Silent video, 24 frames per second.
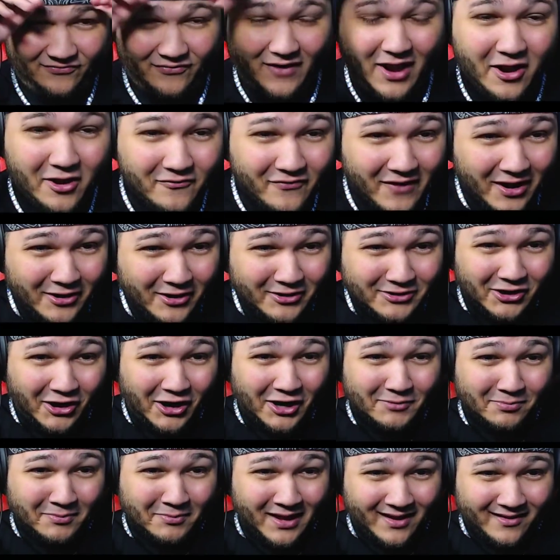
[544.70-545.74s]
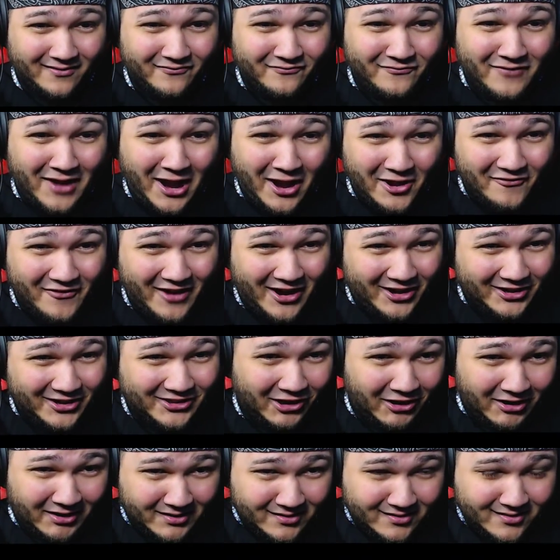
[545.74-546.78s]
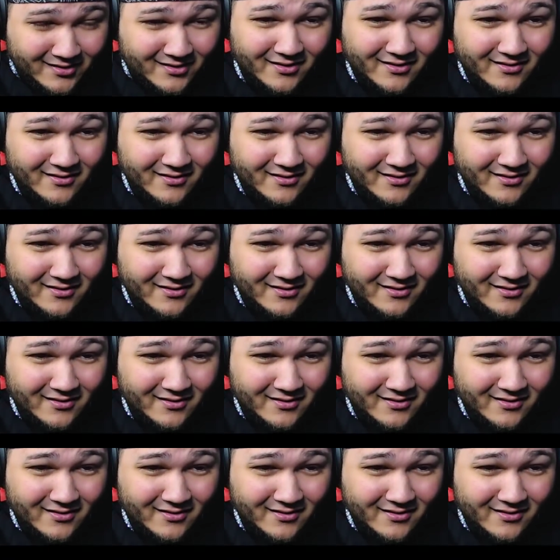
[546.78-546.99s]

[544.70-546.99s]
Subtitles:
Very, very dark, man. Very, very dark.